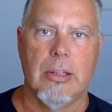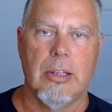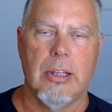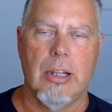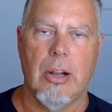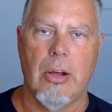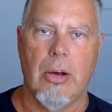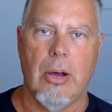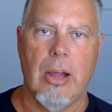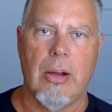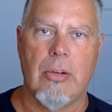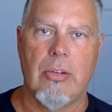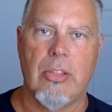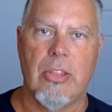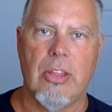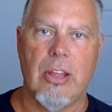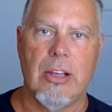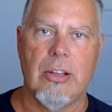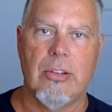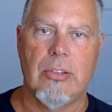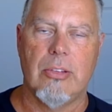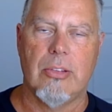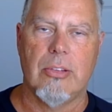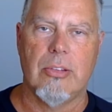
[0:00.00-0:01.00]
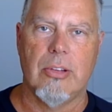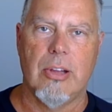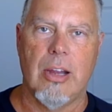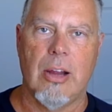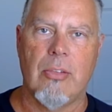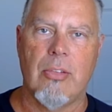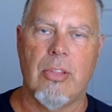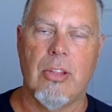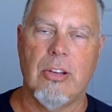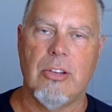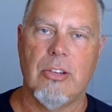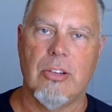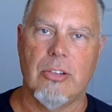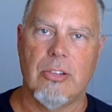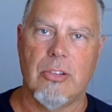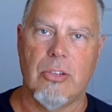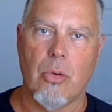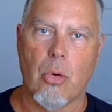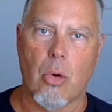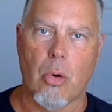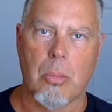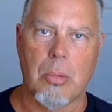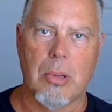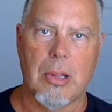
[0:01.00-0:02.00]
Everything just
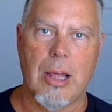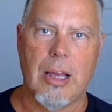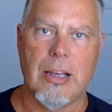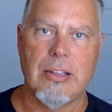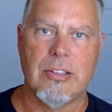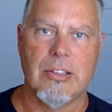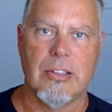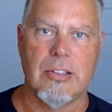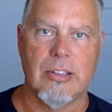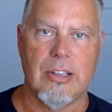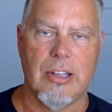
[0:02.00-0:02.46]
normalizes